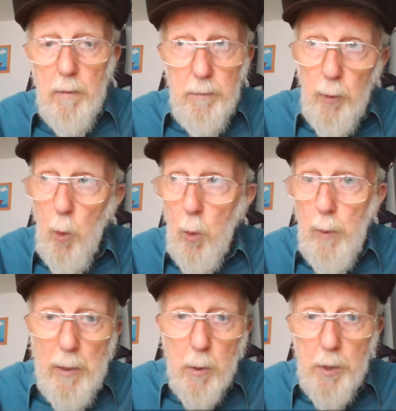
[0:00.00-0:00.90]
4
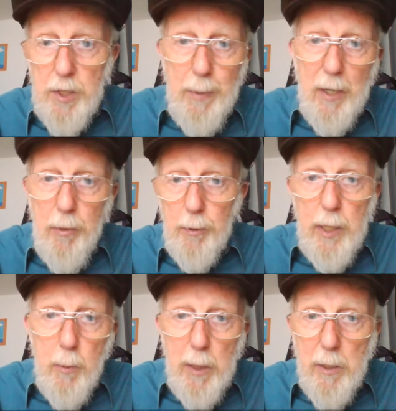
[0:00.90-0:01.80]
wheels, some had
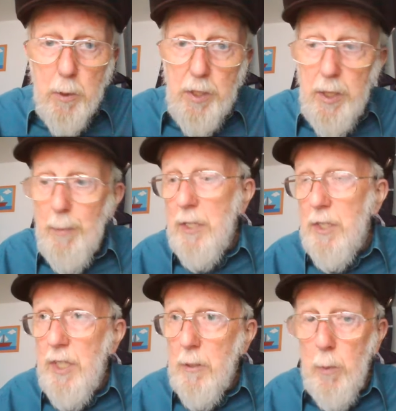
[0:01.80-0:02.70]
3 wheels, some had
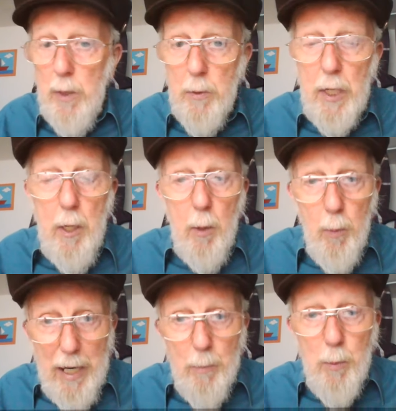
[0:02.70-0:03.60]
6 wheels,
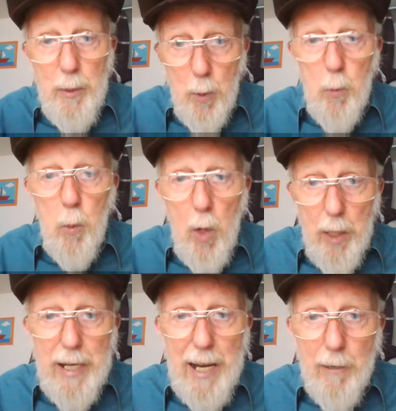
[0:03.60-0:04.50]
and we would
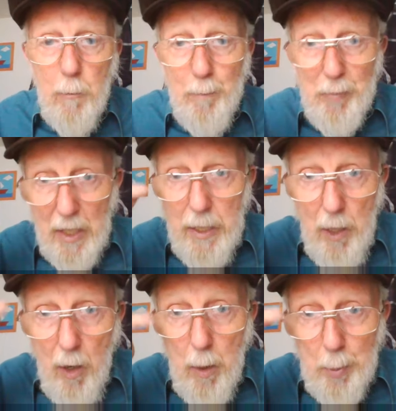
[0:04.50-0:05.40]
work out in
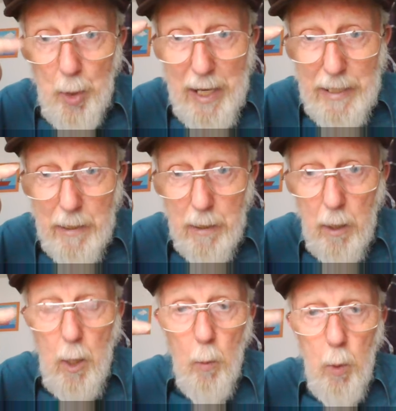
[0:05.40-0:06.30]
our brain
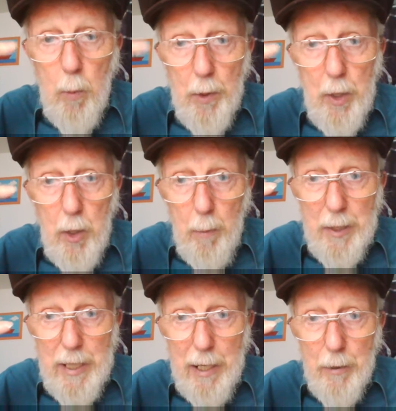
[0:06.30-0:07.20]
what were the
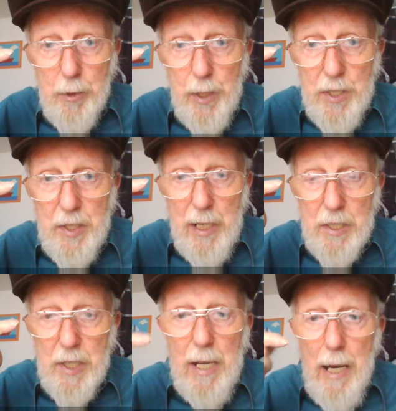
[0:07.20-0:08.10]
common
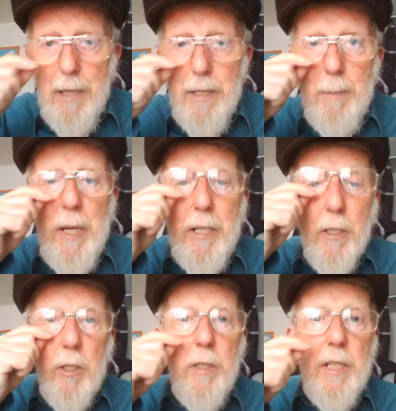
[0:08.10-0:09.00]
characteristics and then make a
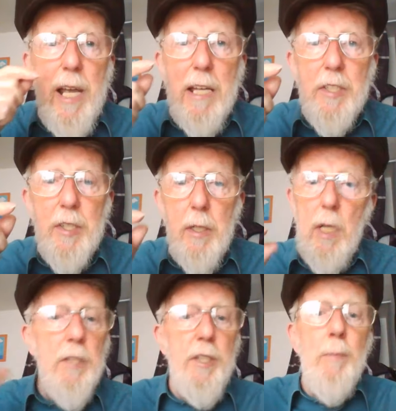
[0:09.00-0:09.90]
good guess.
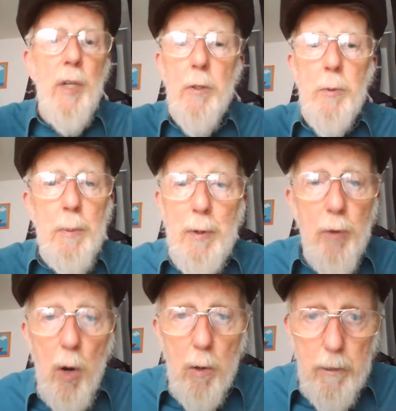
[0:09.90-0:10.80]
Sometimes we'd be
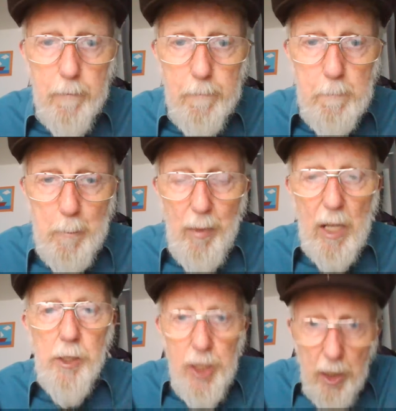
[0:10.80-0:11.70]
wrong,
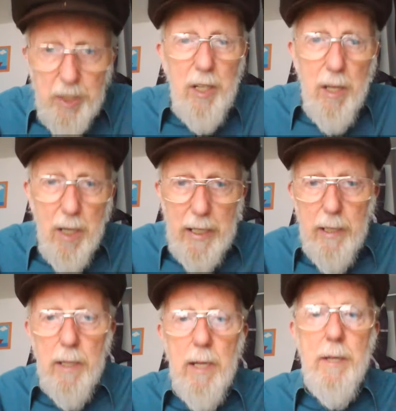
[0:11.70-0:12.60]
just
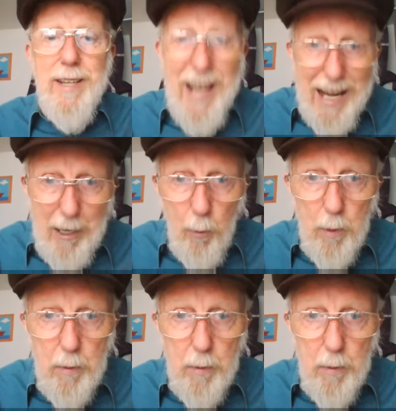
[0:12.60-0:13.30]
like now.